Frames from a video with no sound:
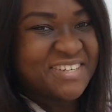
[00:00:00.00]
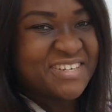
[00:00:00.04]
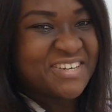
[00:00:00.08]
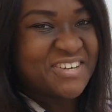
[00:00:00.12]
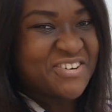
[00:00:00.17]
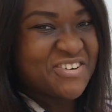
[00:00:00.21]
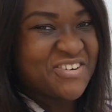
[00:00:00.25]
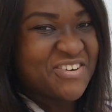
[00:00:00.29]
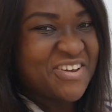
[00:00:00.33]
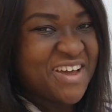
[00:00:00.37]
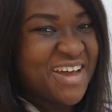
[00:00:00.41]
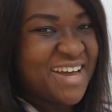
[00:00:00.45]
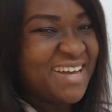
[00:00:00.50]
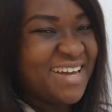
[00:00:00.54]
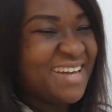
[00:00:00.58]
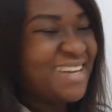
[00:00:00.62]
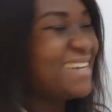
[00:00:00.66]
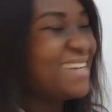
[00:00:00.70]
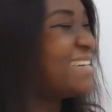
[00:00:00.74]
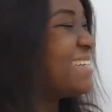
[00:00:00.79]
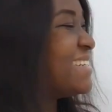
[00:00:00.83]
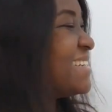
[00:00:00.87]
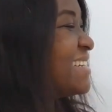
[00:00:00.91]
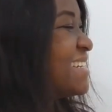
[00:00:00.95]
Good, huh?
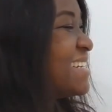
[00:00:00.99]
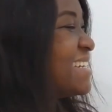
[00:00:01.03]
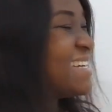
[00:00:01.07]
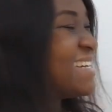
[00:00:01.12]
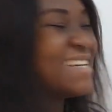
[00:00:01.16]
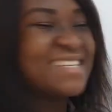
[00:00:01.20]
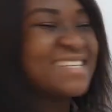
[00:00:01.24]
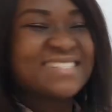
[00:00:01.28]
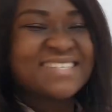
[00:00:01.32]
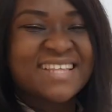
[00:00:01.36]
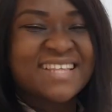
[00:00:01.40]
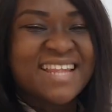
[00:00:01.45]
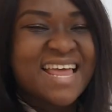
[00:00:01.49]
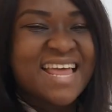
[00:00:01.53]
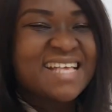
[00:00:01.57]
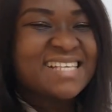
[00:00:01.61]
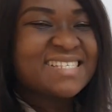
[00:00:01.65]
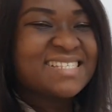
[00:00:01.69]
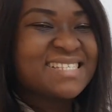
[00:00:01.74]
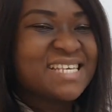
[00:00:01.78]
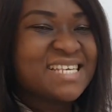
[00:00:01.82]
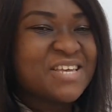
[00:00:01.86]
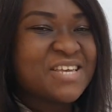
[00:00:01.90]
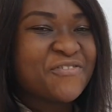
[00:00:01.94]
So let's
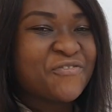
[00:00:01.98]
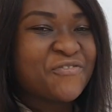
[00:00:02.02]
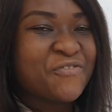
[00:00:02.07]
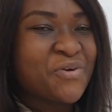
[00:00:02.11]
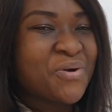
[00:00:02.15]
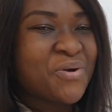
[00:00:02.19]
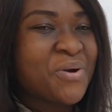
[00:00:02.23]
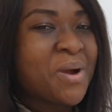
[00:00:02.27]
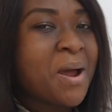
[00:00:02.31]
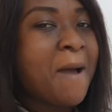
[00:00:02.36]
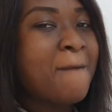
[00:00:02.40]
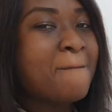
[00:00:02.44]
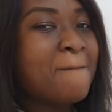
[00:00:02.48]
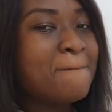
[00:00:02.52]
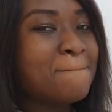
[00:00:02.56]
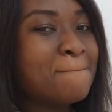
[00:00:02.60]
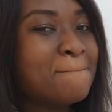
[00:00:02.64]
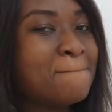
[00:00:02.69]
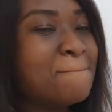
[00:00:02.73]
tick for